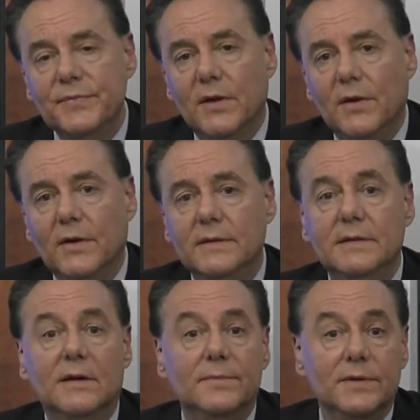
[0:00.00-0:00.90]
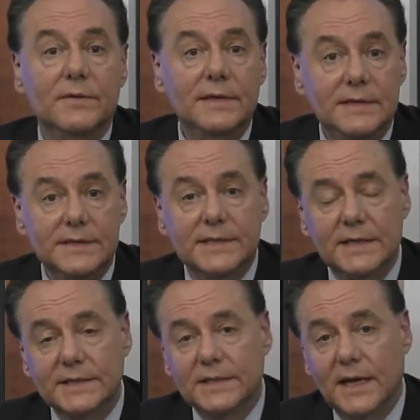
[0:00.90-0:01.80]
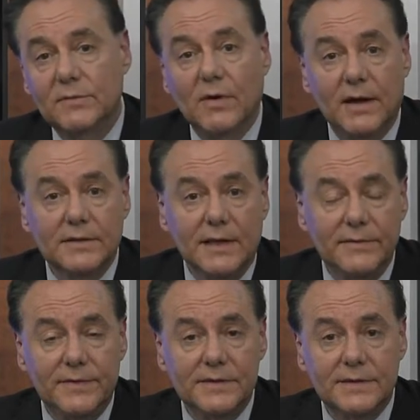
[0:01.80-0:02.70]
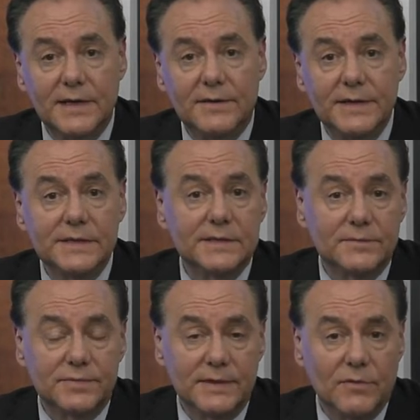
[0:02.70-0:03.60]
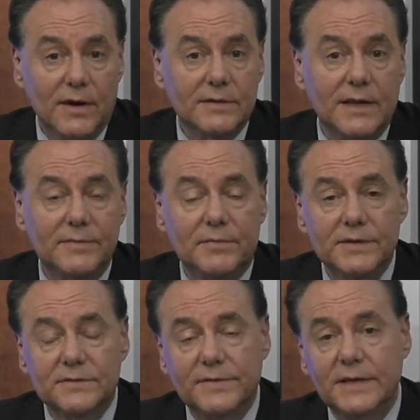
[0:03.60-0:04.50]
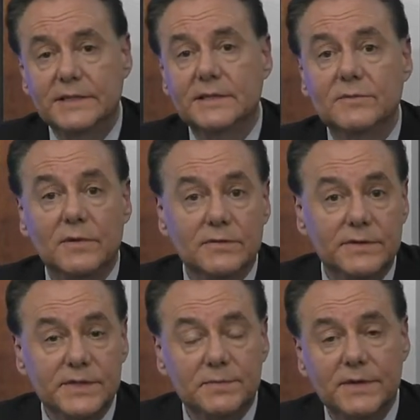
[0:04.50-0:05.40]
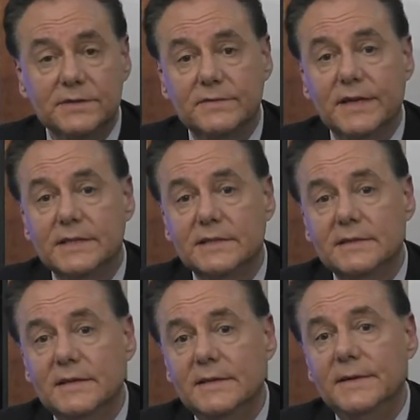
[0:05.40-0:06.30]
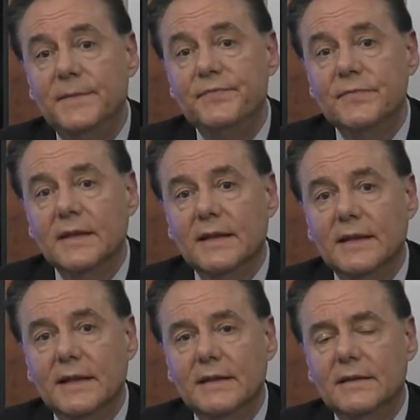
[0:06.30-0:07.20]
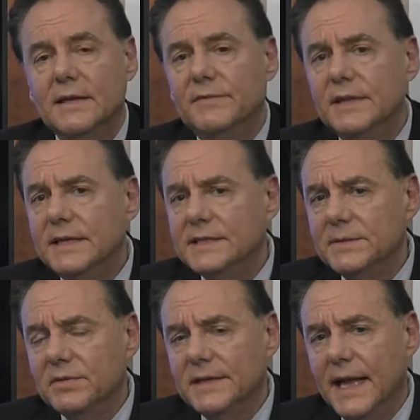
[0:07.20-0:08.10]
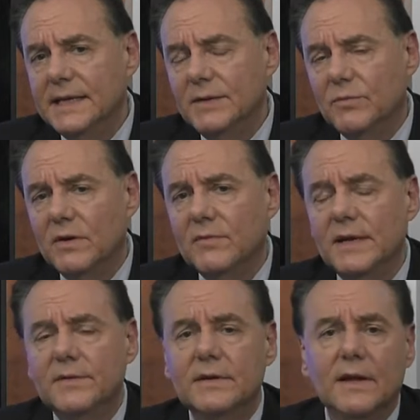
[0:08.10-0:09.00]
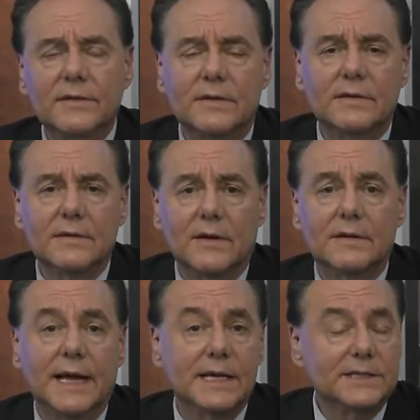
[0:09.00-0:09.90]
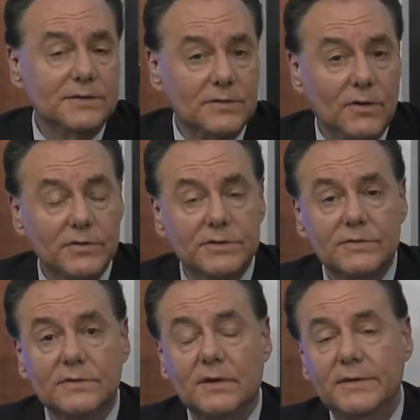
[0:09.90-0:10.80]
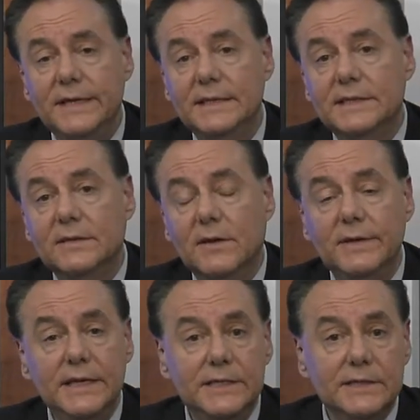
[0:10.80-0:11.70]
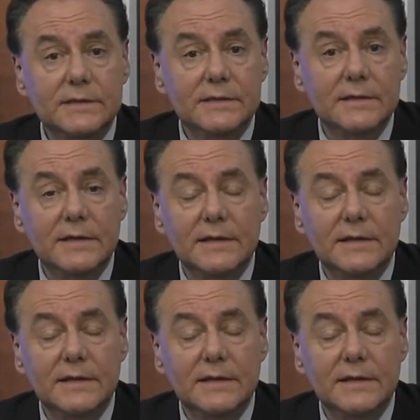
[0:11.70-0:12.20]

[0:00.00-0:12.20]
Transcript: on their ability to set aside wildlife areas and, and, wildlife preservation, wilderness preservation. Everything is implicated one way or another. Our national cultural cohes cohesion,